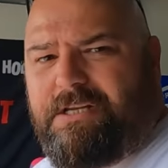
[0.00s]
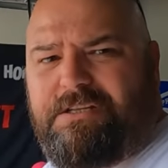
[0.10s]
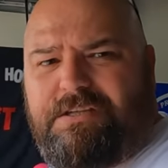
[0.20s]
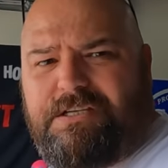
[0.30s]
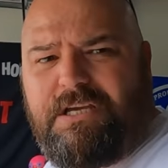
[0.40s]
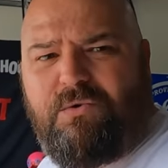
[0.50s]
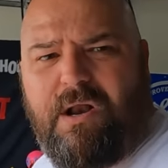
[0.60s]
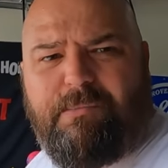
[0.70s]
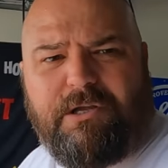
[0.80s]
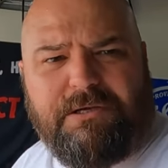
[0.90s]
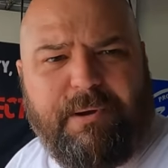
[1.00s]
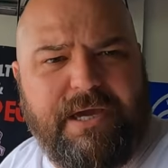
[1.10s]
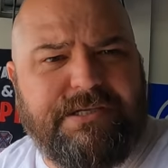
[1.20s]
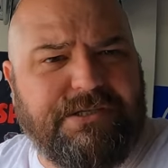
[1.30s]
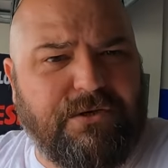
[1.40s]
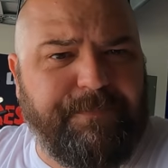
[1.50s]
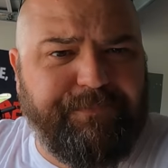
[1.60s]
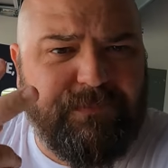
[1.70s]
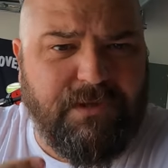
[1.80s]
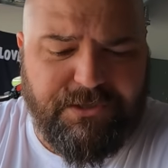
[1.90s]
it into the deal when I bought the bike. So
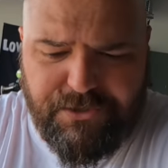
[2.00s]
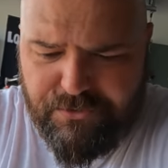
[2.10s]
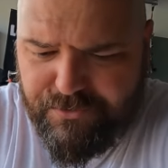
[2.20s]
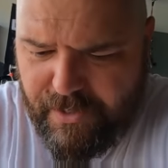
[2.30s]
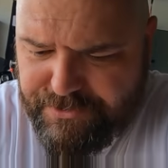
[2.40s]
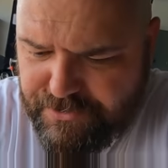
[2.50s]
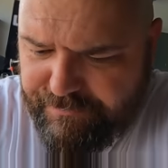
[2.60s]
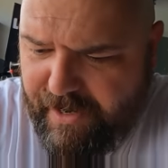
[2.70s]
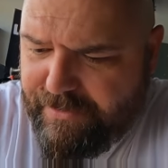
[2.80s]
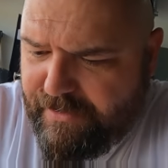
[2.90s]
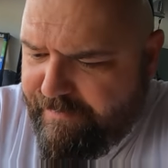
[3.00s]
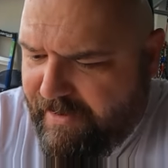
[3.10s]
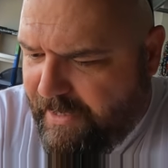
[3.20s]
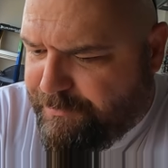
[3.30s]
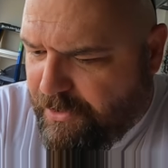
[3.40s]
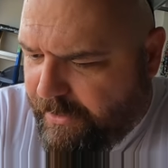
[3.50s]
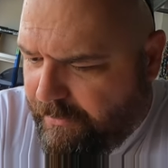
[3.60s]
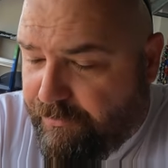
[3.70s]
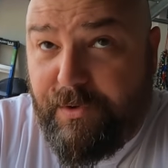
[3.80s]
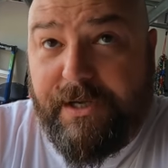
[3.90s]
the two dressers I've had that have had apes on
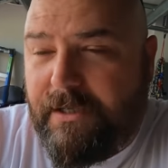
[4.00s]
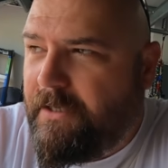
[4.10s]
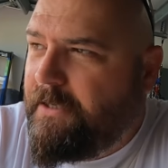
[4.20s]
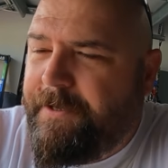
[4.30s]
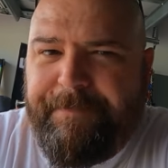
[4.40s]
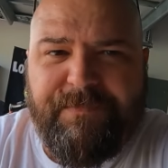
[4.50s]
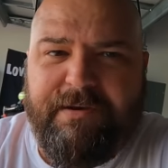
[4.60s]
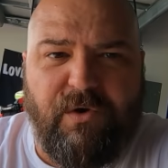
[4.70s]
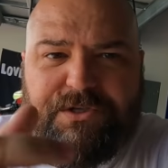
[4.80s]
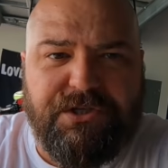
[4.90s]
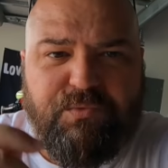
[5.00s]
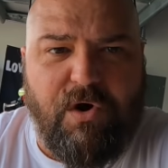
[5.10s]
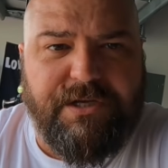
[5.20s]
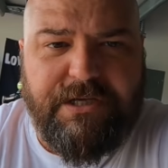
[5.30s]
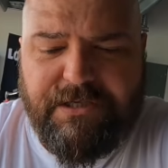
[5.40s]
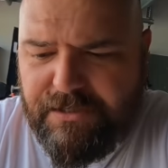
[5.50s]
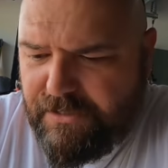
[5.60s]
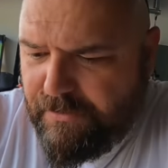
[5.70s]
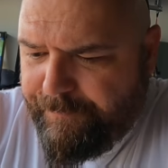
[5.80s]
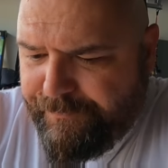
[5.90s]
it, three, I've always just worked it into the
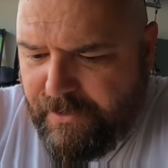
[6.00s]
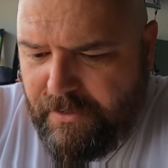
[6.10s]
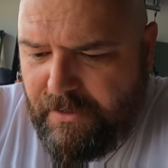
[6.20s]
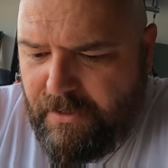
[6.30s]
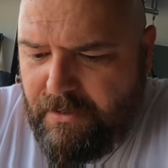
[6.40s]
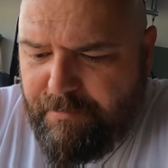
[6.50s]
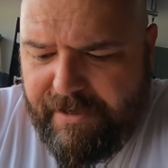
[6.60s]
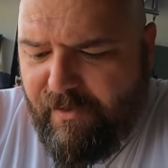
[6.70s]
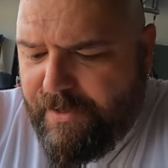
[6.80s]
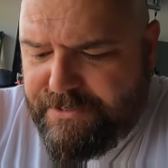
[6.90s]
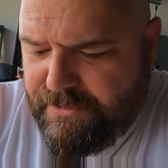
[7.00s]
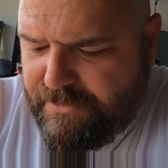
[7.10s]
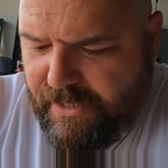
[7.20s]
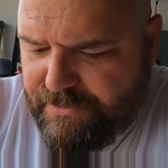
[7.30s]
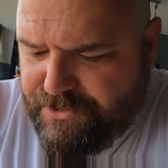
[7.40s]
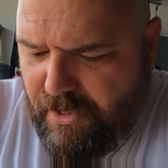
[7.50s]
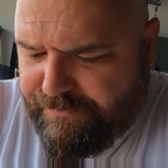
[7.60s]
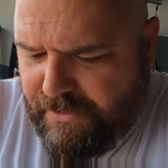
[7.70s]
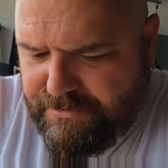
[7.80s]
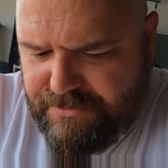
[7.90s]
deal. But I've always done
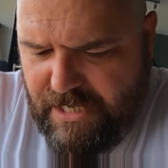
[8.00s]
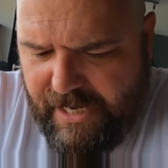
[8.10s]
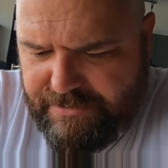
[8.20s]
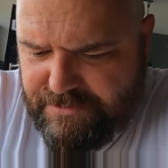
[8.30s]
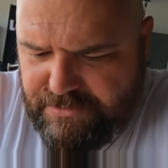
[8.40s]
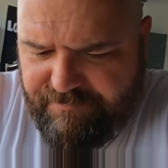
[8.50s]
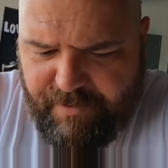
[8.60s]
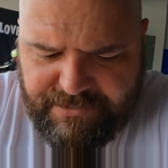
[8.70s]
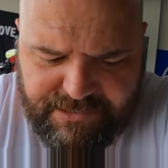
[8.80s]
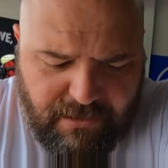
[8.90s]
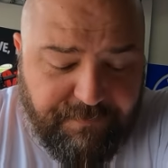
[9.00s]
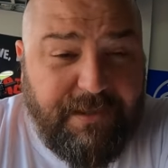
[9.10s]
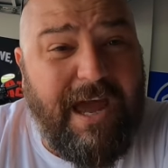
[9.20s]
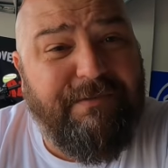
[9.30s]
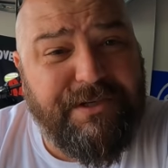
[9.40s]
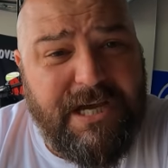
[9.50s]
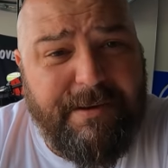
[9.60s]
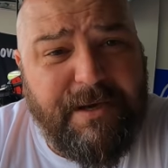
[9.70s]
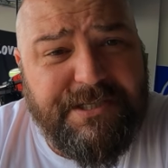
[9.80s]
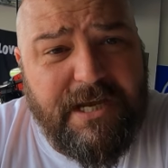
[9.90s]
softtails and dinas and stuff myself. And every
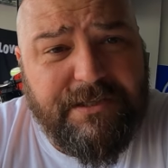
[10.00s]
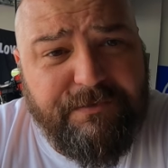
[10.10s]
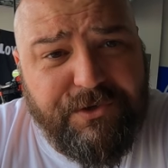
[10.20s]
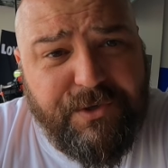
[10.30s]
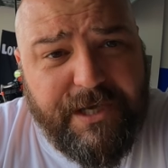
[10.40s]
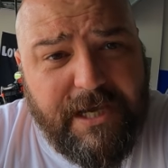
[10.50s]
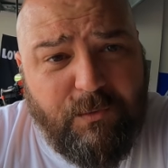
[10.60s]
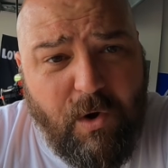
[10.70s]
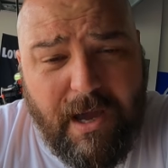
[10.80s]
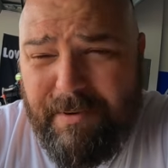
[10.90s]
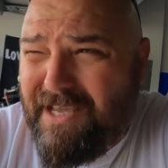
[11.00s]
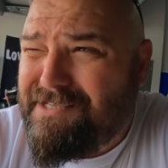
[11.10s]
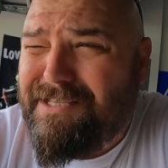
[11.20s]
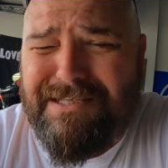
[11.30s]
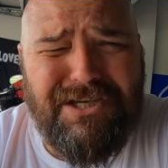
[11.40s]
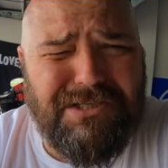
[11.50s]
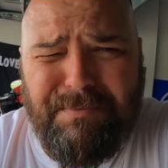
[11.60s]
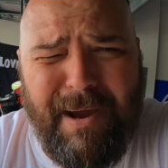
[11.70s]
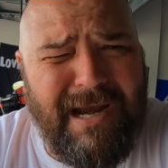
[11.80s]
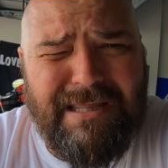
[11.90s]
time I say I'll never do it again. Why? Because this is just
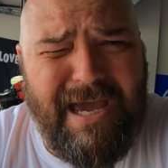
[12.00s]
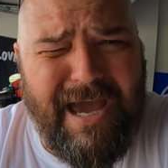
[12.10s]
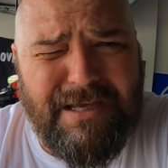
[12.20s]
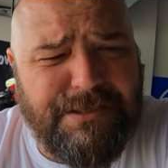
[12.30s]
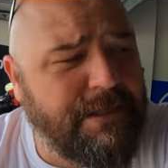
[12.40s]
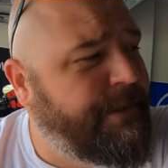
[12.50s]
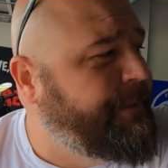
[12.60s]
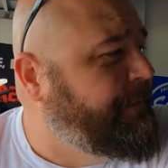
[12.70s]
a pain in the ass.